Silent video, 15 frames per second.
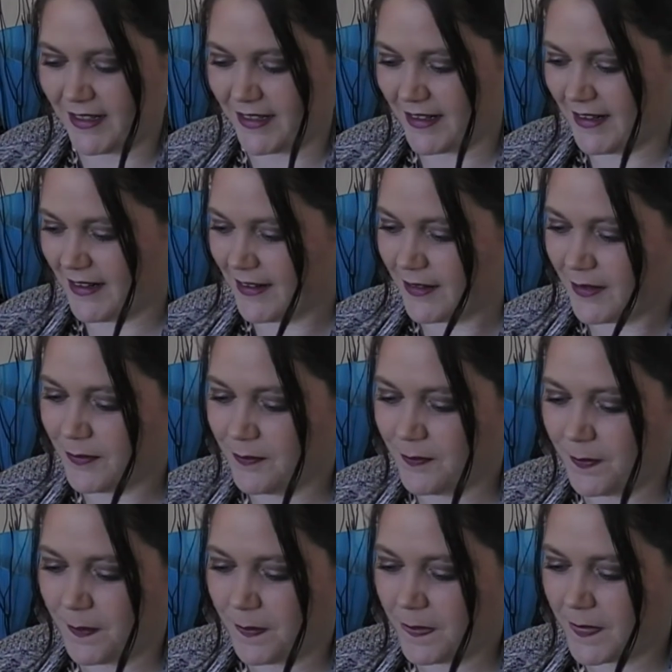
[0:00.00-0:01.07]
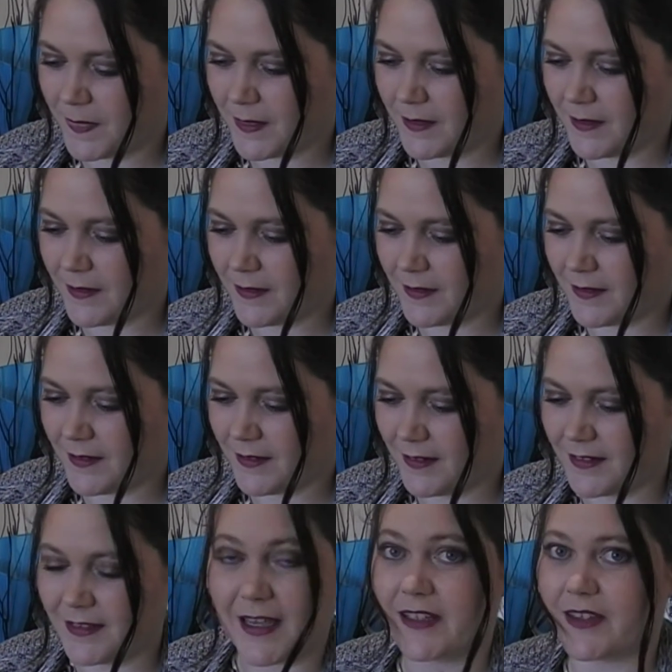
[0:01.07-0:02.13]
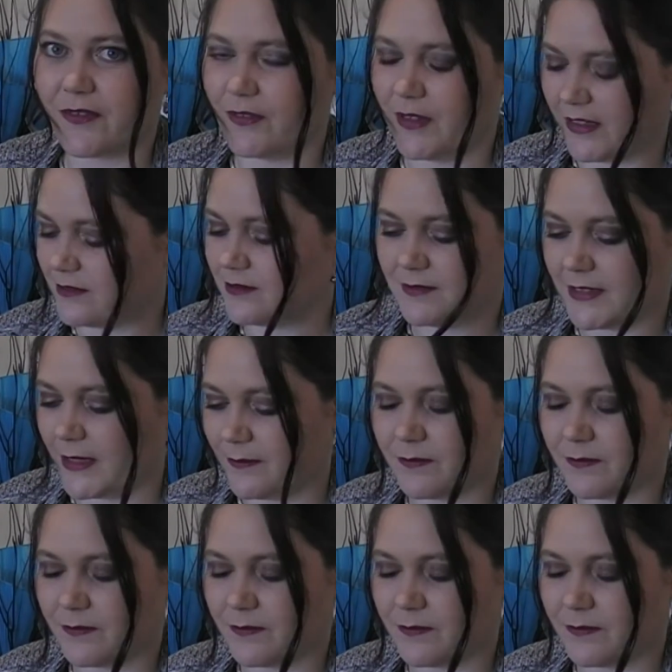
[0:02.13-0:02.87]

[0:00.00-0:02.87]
I don't know. That's that. Yeah.